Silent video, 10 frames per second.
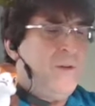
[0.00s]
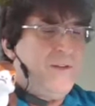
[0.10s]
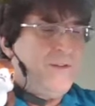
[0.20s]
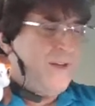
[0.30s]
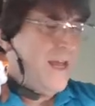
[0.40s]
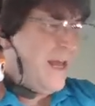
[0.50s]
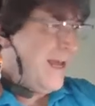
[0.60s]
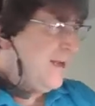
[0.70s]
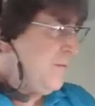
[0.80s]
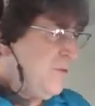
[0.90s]
stay.
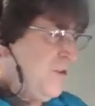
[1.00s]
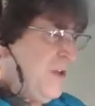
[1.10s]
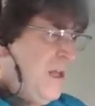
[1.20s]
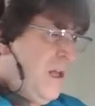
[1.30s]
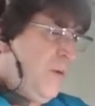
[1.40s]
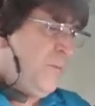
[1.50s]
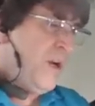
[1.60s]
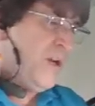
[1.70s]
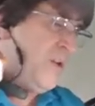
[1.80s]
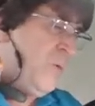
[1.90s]
I don't want to
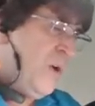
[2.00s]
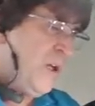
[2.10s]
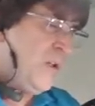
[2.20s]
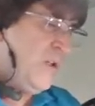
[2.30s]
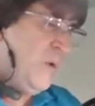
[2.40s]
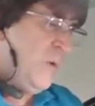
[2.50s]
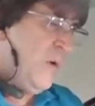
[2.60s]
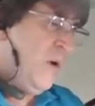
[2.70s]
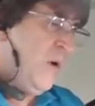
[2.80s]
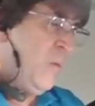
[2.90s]
glue these
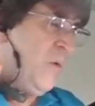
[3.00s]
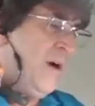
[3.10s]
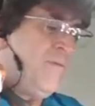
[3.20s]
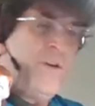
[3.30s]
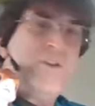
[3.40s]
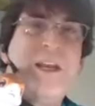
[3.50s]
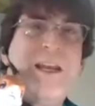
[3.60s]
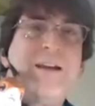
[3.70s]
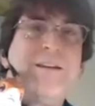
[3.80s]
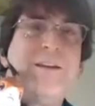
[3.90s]
tabs, but I do want to